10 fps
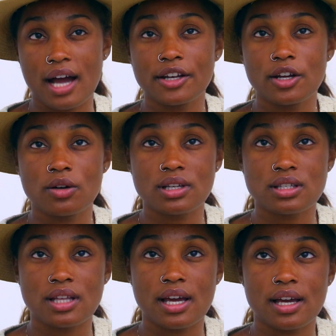I
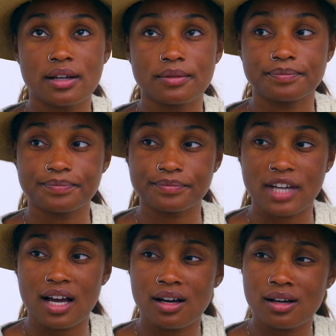noticed that
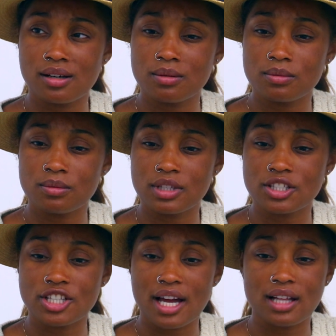
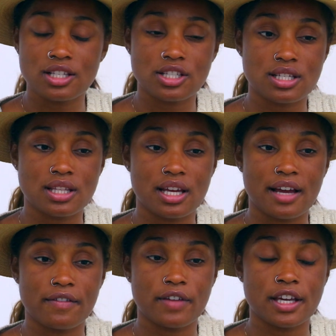the challenges that
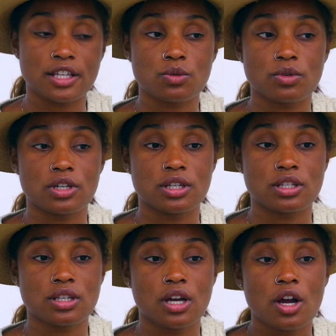I faced
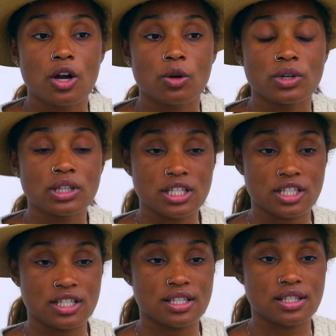was really
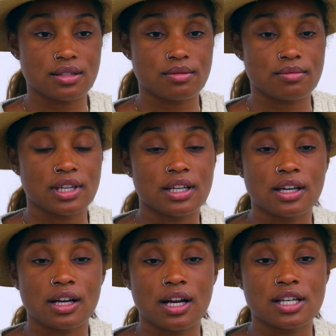just
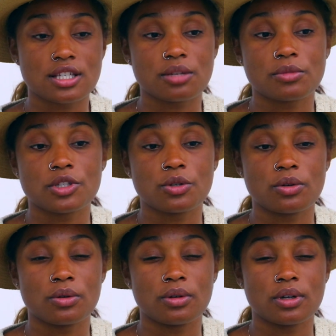getting accustomed
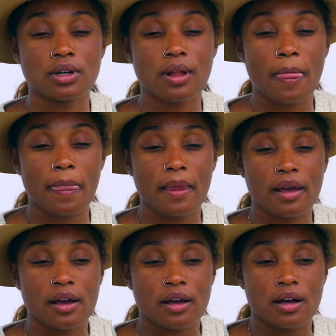to
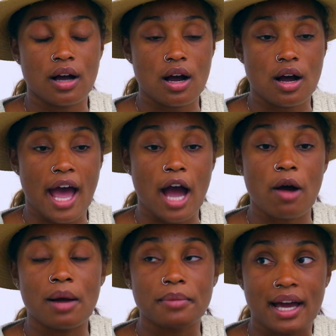
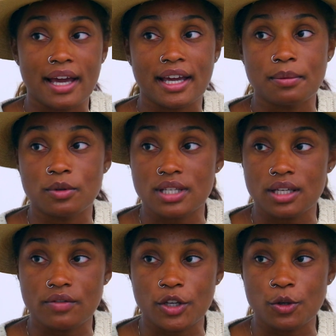how I'm not able to
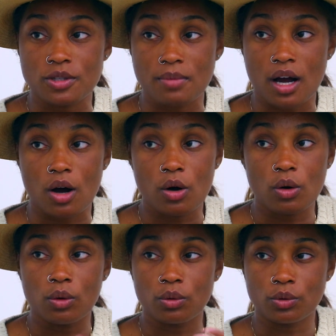even use my
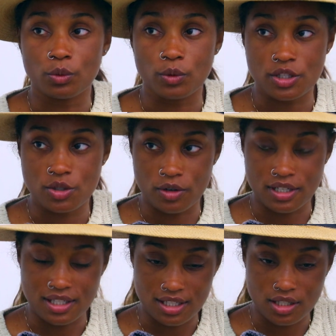own
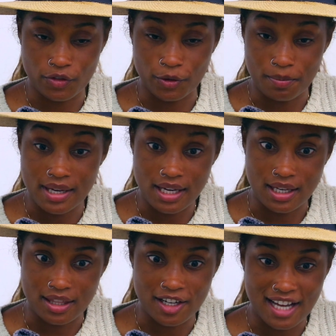resources for
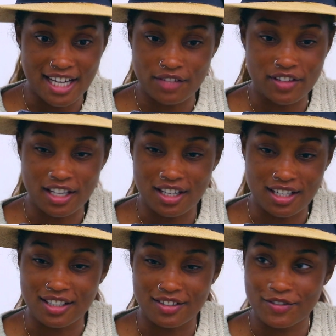me. They're not even
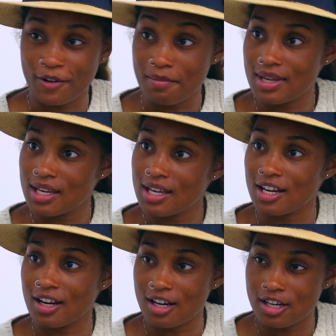good for me
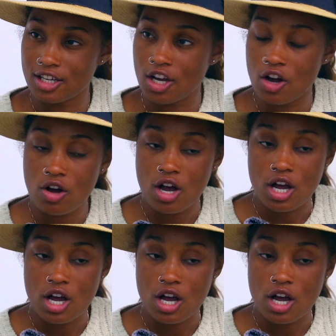here, you know?